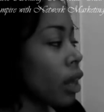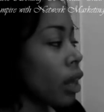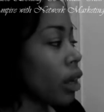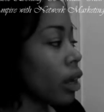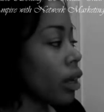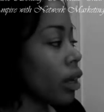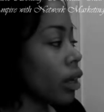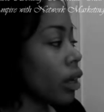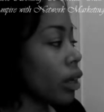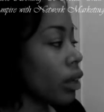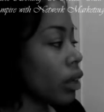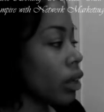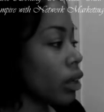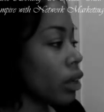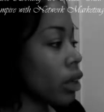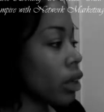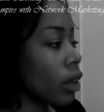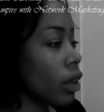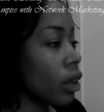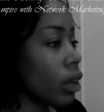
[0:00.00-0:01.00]

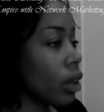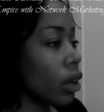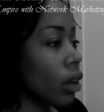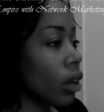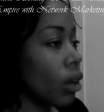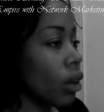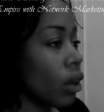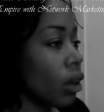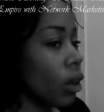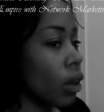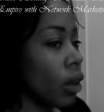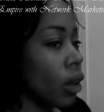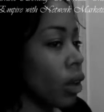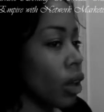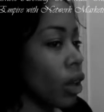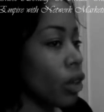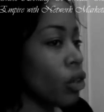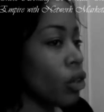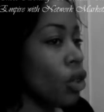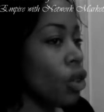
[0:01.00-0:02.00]

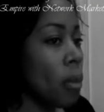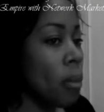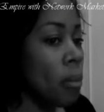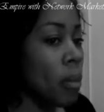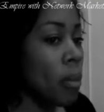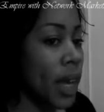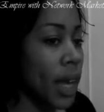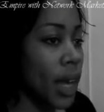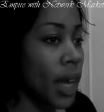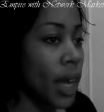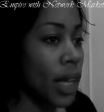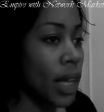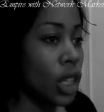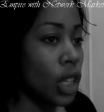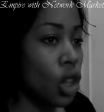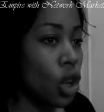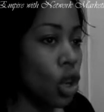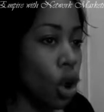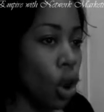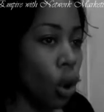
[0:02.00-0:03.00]
Uh, the
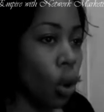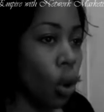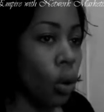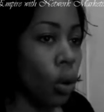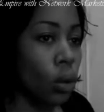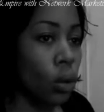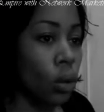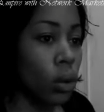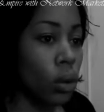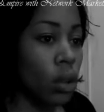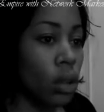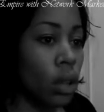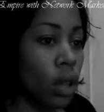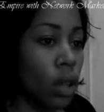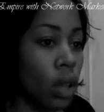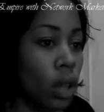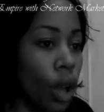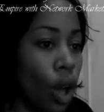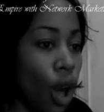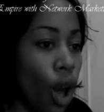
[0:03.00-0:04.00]
main goal
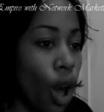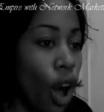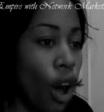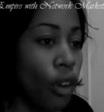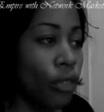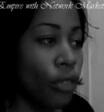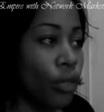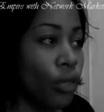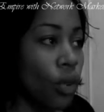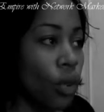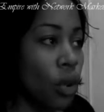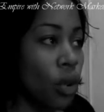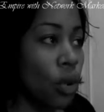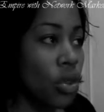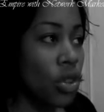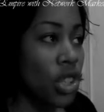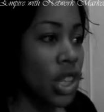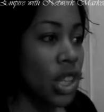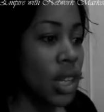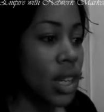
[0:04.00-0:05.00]
of
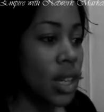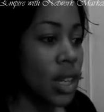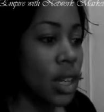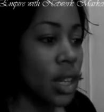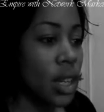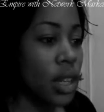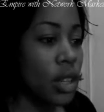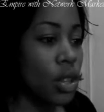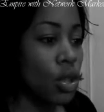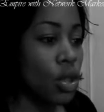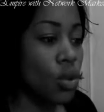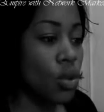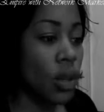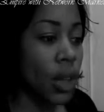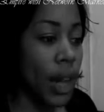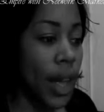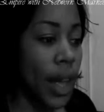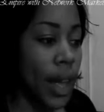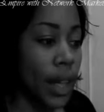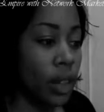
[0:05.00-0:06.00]
OG is to
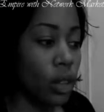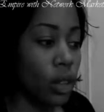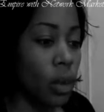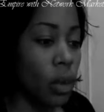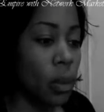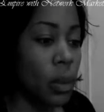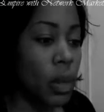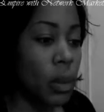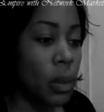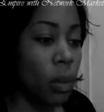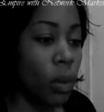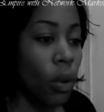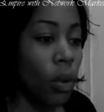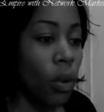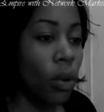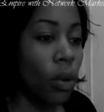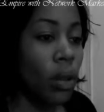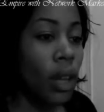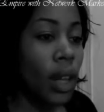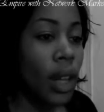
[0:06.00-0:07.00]
let the
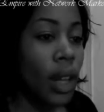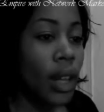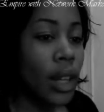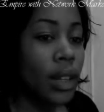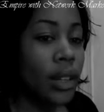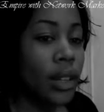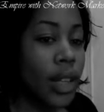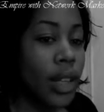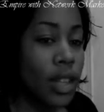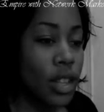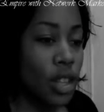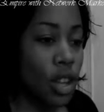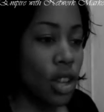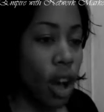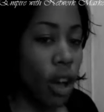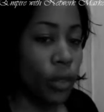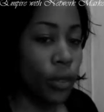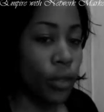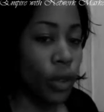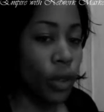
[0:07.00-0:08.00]
people
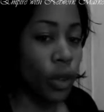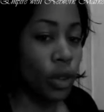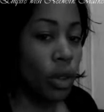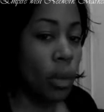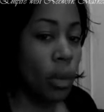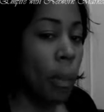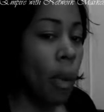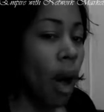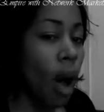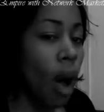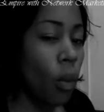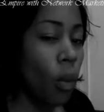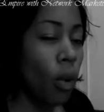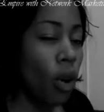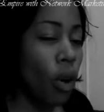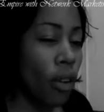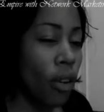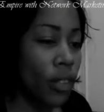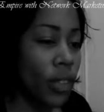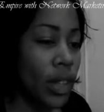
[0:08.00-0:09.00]
discover the
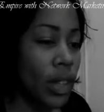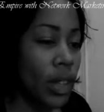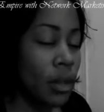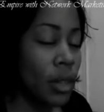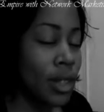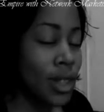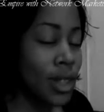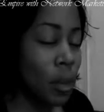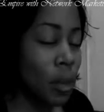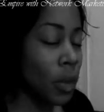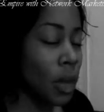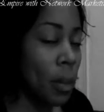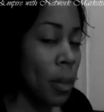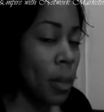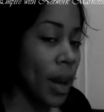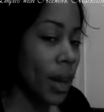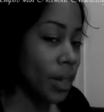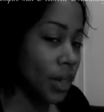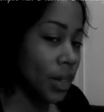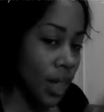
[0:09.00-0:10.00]
power of it simply
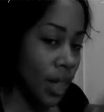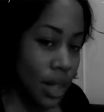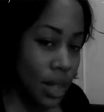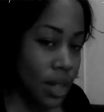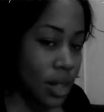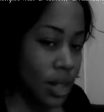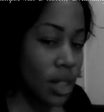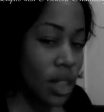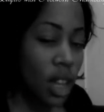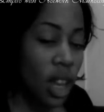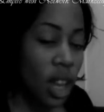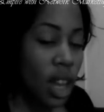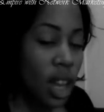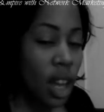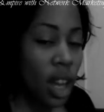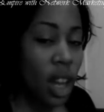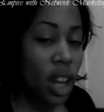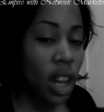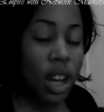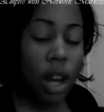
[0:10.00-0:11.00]
by taste.
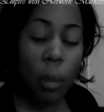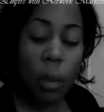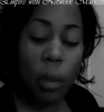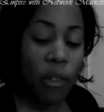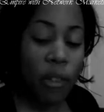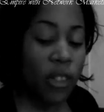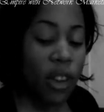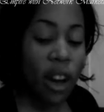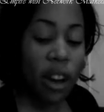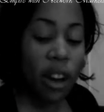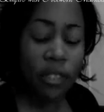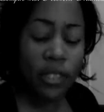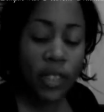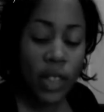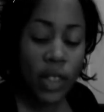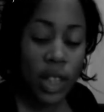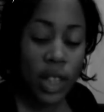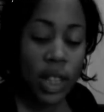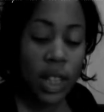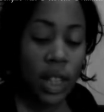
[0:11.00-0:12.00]
A cup of
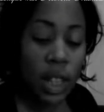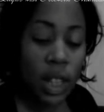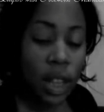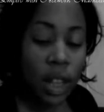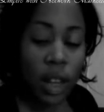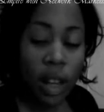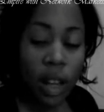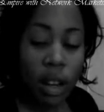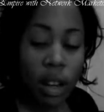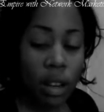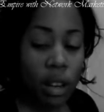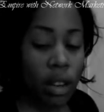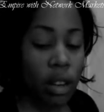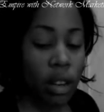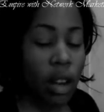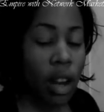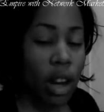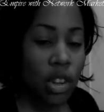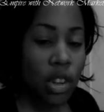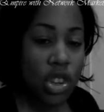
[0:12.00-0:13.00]
coffee,
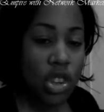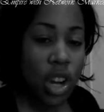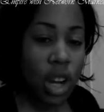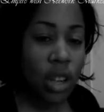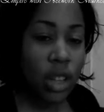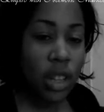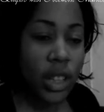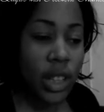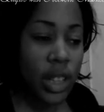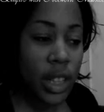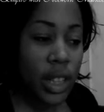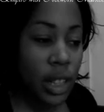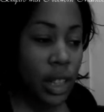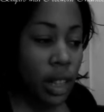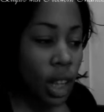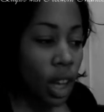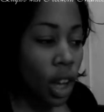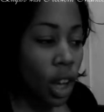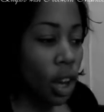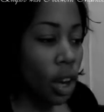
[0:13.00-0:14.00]
uh, hot
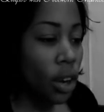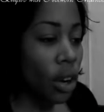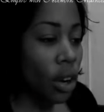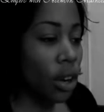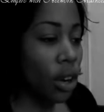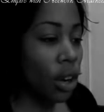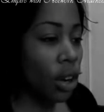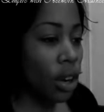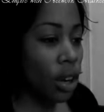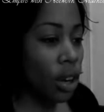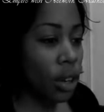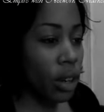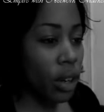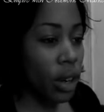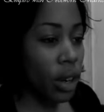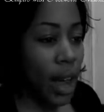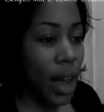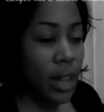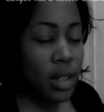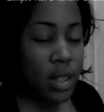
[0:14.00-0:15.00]
chocolate,
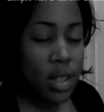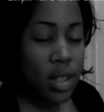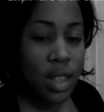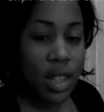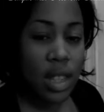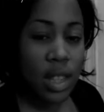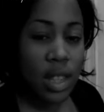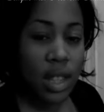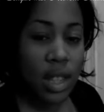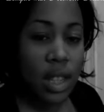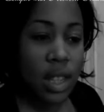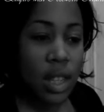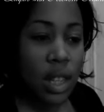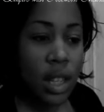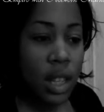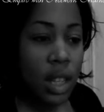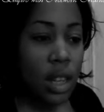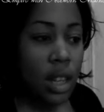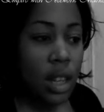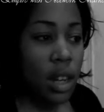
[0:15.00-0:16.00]
or iced tea,
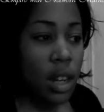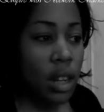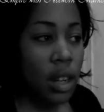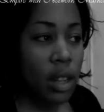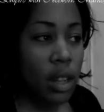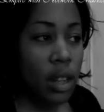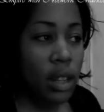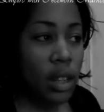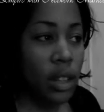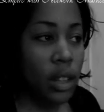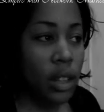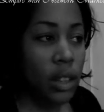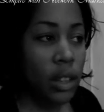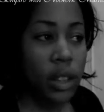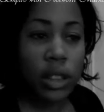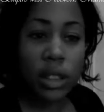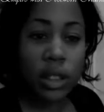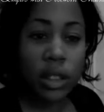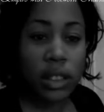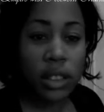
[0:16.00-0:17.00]

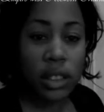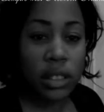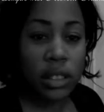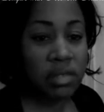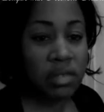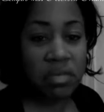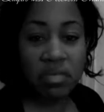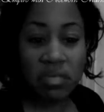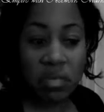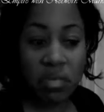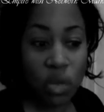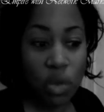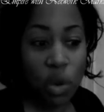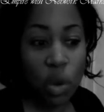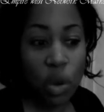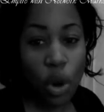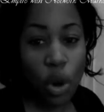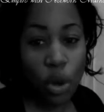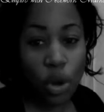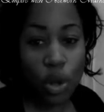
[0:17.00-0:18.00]
um,
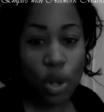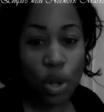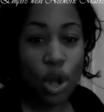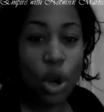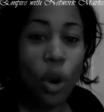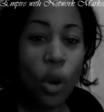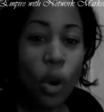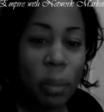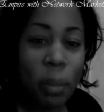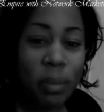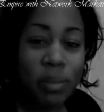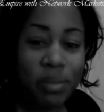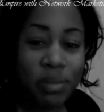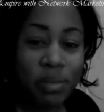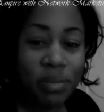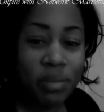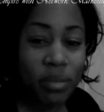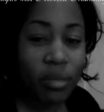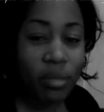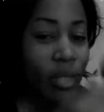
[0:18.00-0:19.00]
or the soap.
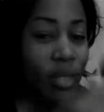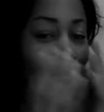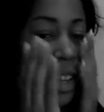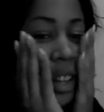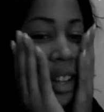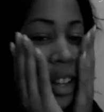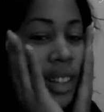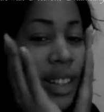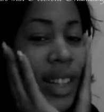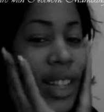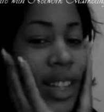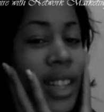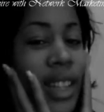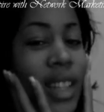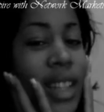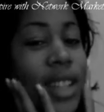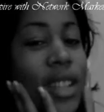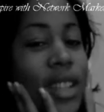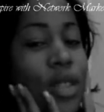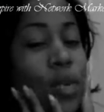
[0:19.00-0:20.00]
Uh,
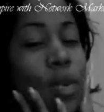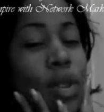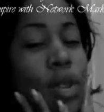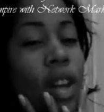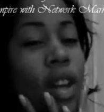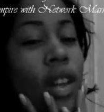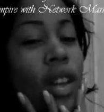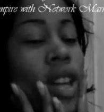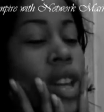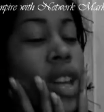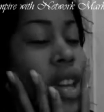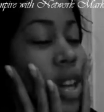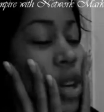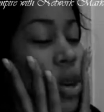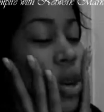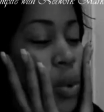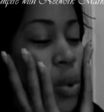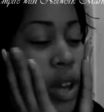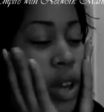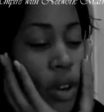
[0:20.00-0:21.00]
ladies, we
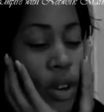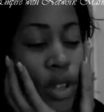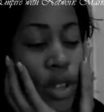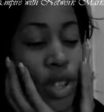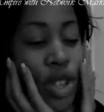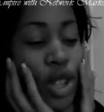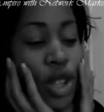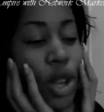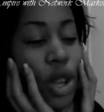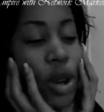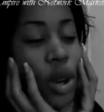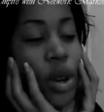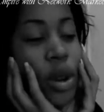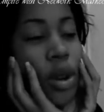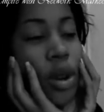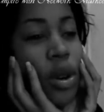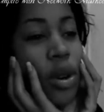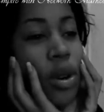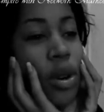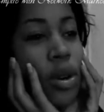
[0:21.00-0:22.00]
we are
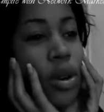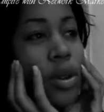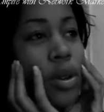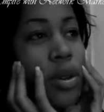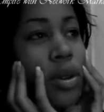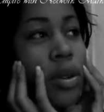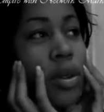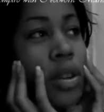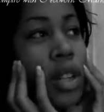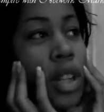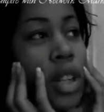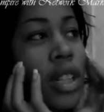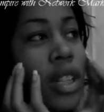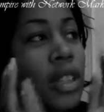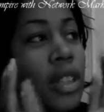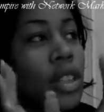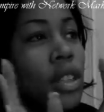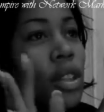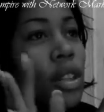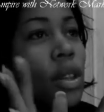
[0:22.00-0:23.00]
so
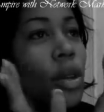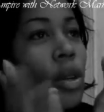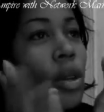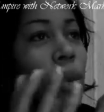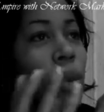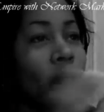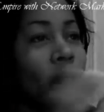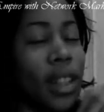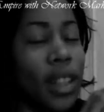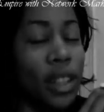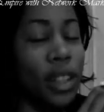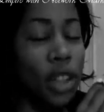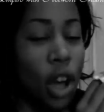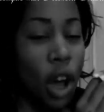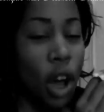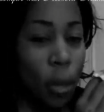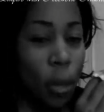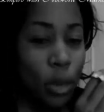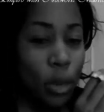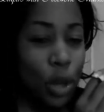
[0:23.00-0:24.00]
cuddle when it
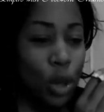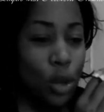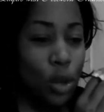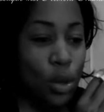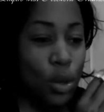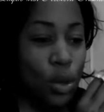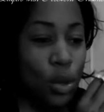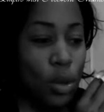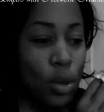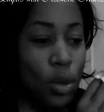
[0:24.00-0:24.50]
comes to